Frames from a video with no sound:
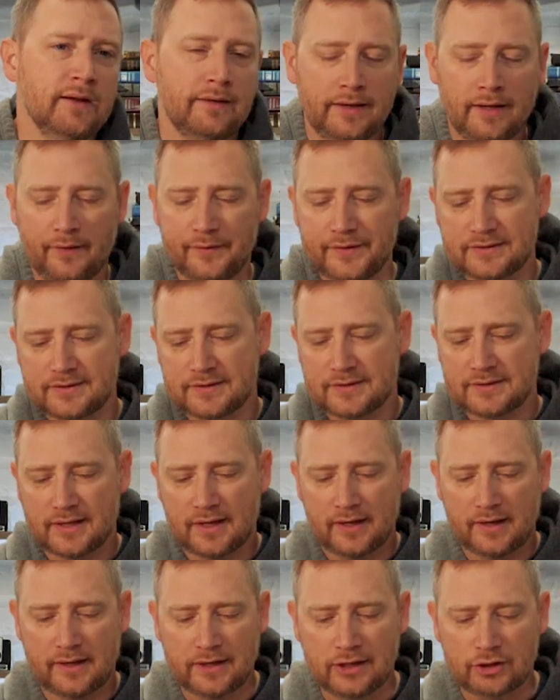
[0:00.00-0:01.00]
Now, this is
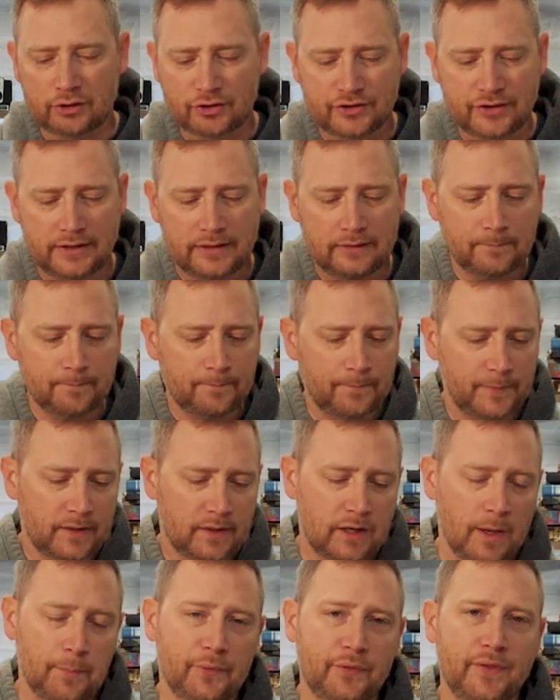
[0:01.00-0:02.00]
interesting.
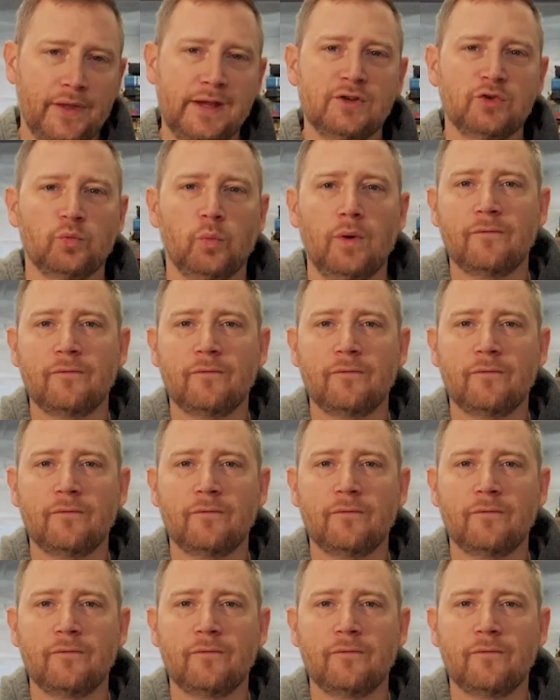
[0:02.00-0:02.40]
A couple things.